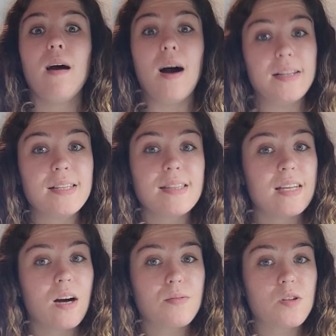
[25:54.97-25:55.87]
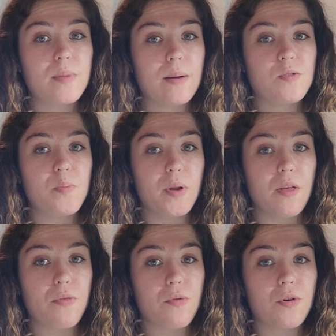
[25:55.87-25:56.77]
I didn't think I was going to be able to pull
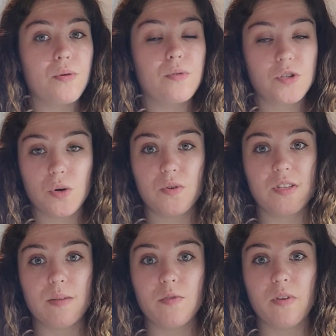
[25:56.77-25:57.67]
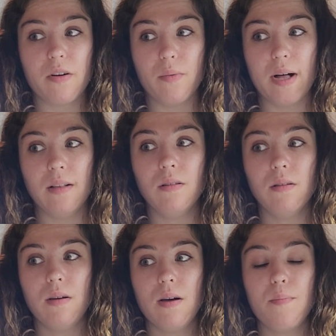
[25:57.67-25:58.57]
it through the shoulder seams very well,
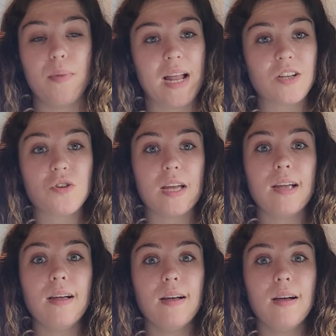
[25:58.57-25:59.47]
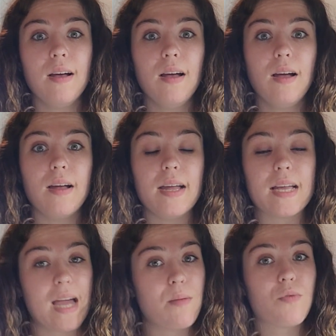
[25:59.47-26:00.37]
but actually it
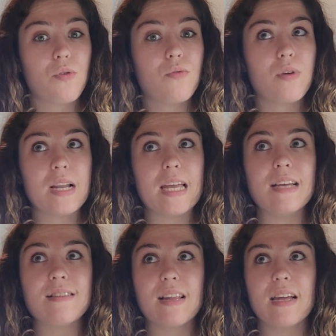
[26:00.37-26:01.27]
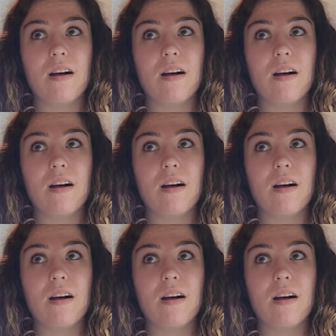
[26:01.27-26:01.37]
came through really easily.